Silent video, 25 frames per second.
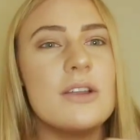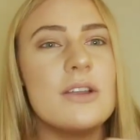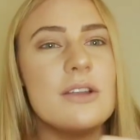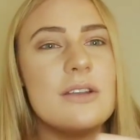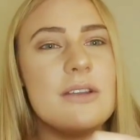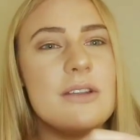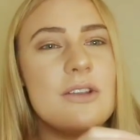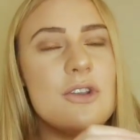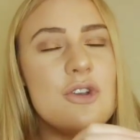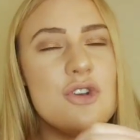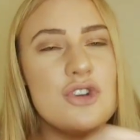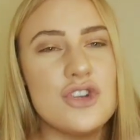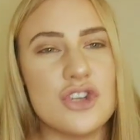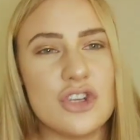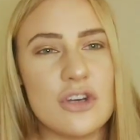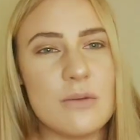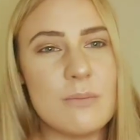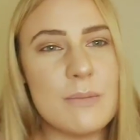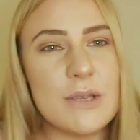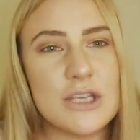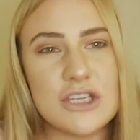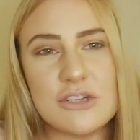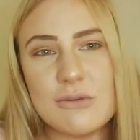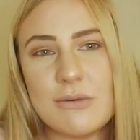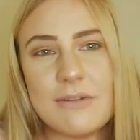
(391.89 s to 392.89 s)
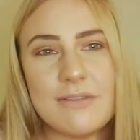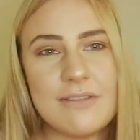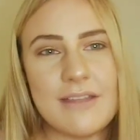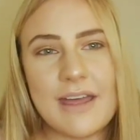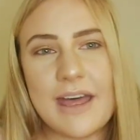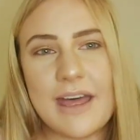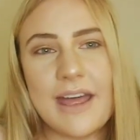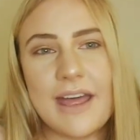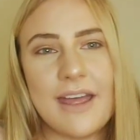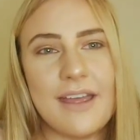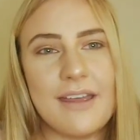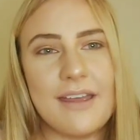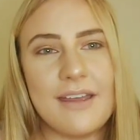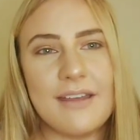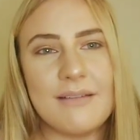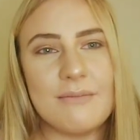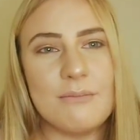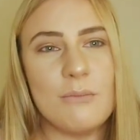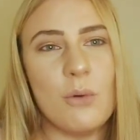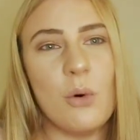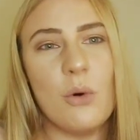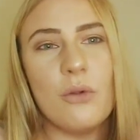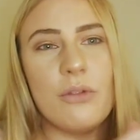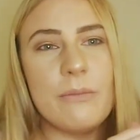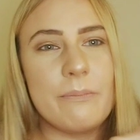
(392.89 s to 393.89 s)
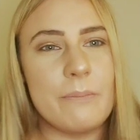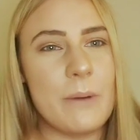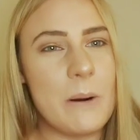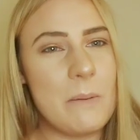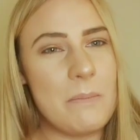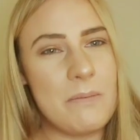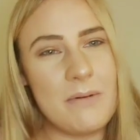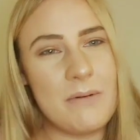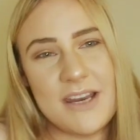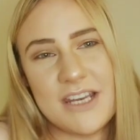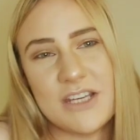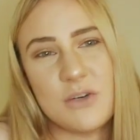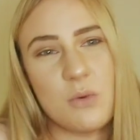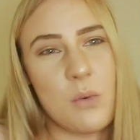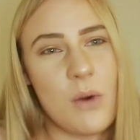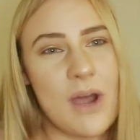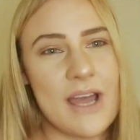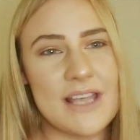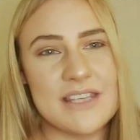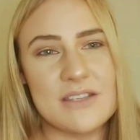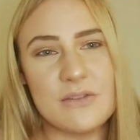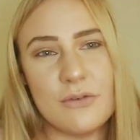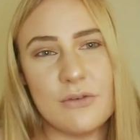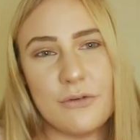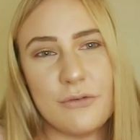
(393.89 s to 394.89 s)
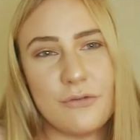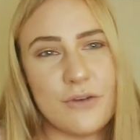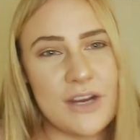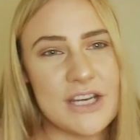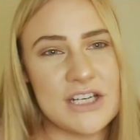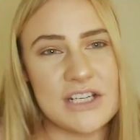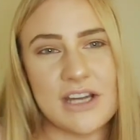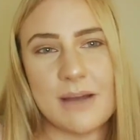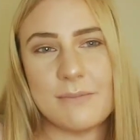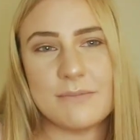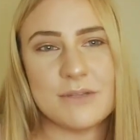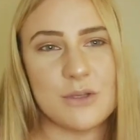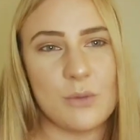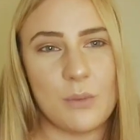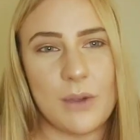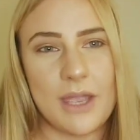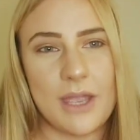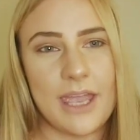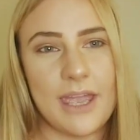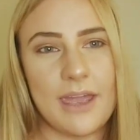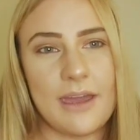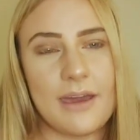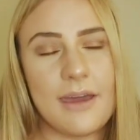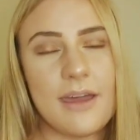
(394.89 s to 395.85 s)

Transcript: you shouldn't be doing that more than probably 2 or 3 times a week,